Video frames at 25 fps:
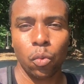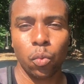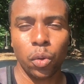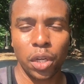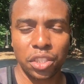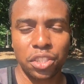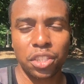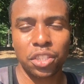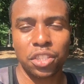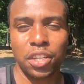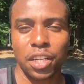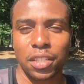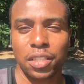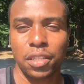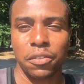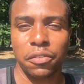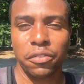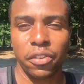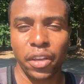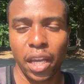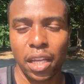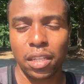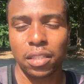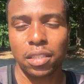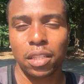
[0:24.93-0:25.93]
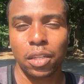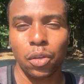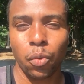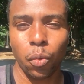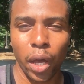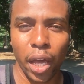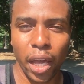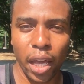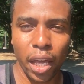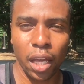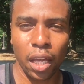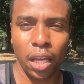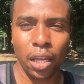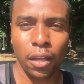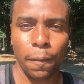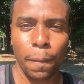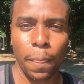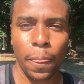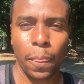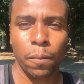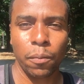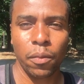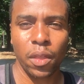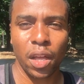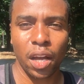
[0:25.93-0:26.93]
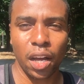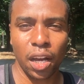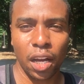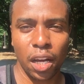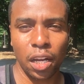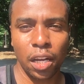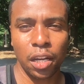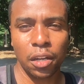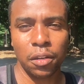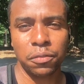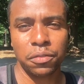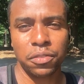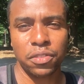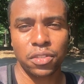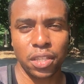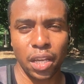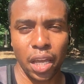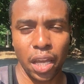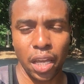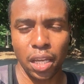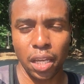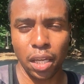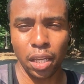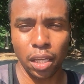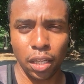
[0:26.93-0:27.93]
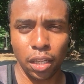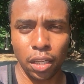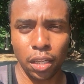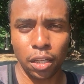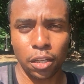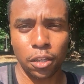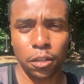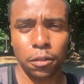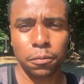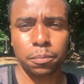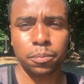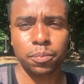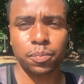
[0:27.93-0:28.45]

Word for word: which is just a fancy way of saying